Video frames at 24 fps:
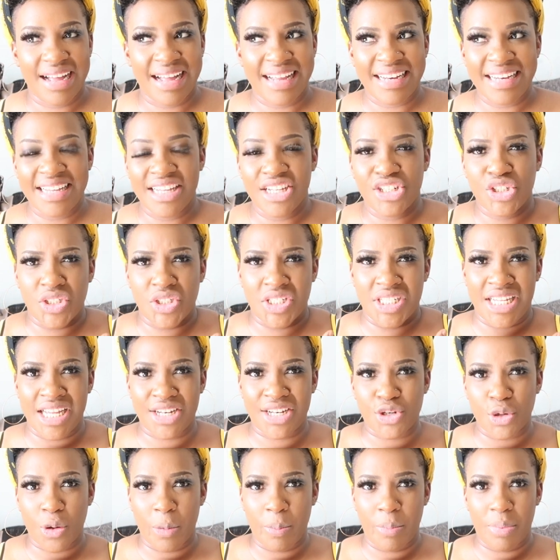and then you just
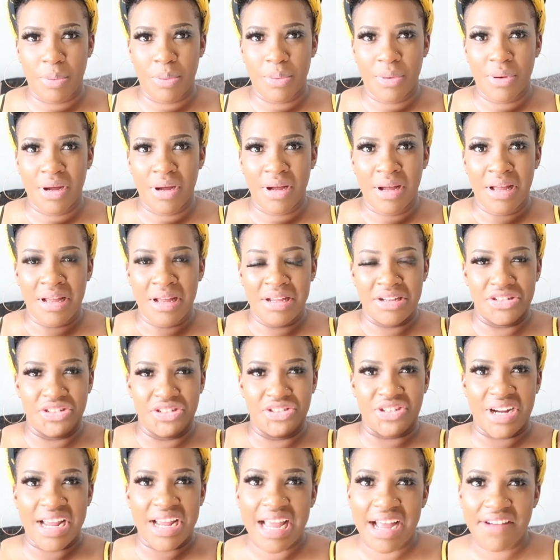get up,
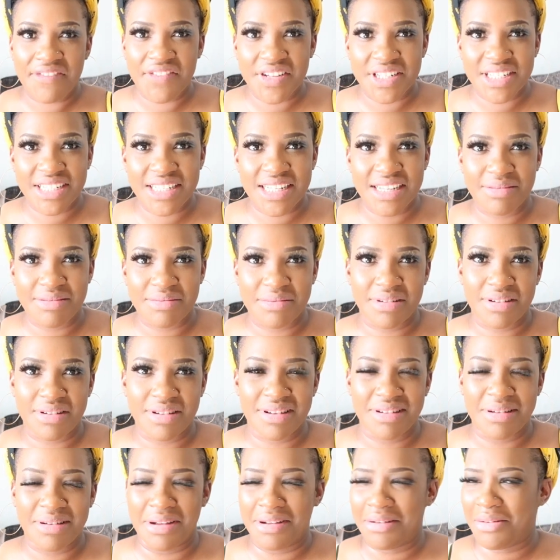dry off your skin.
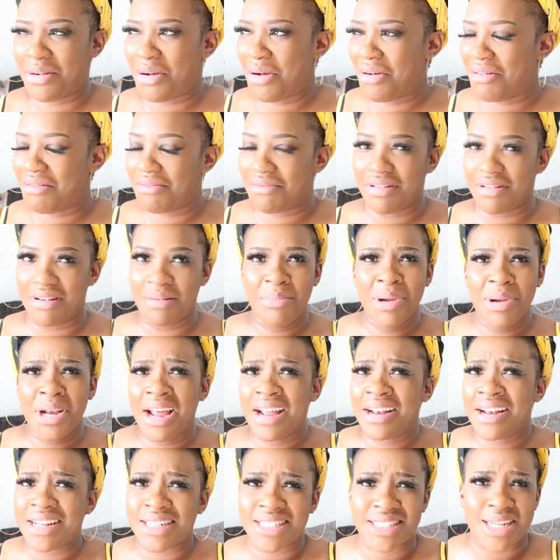I mean,
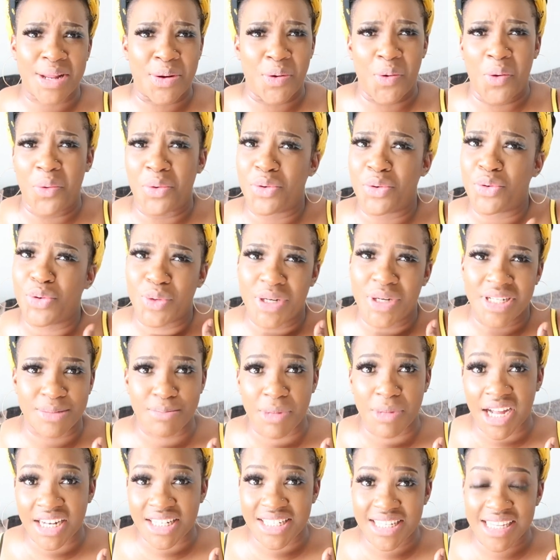I understand how to do this
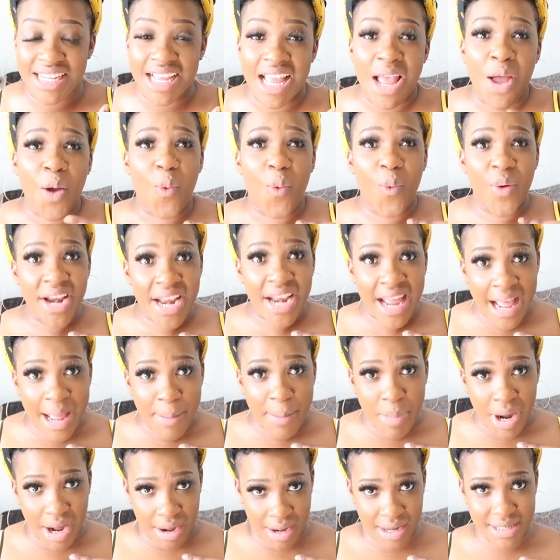bath thing. When
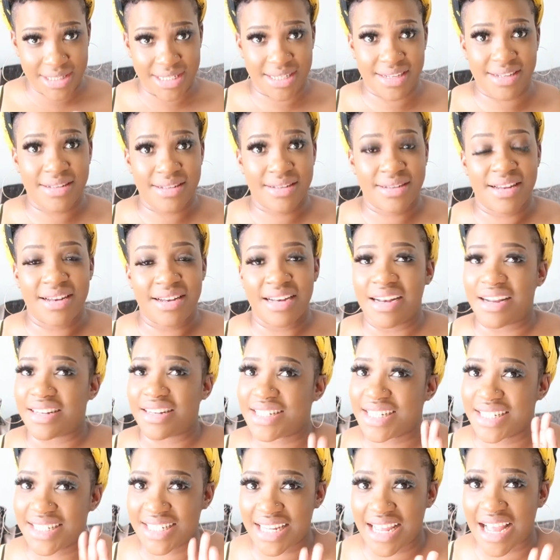I bath,
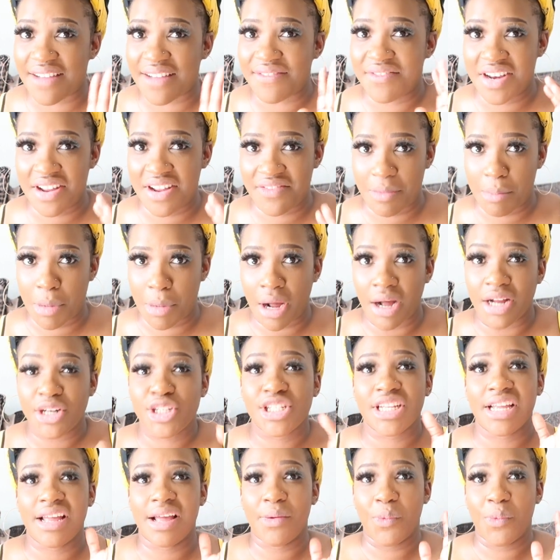not to say I've never bathed,